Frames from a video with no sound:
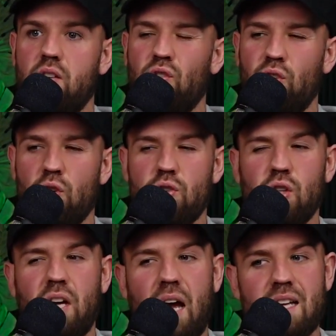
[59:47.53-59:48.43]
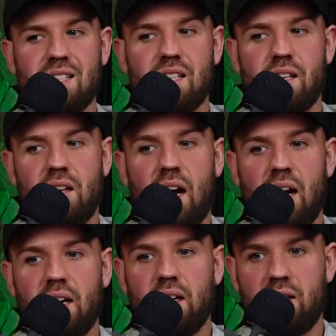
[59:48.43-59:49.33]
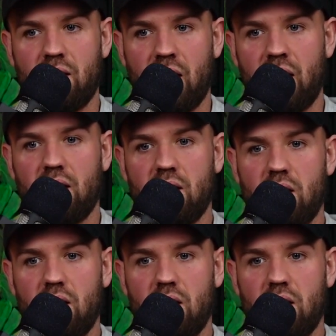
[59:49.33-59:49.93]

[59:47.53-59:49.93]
usually isn't that great.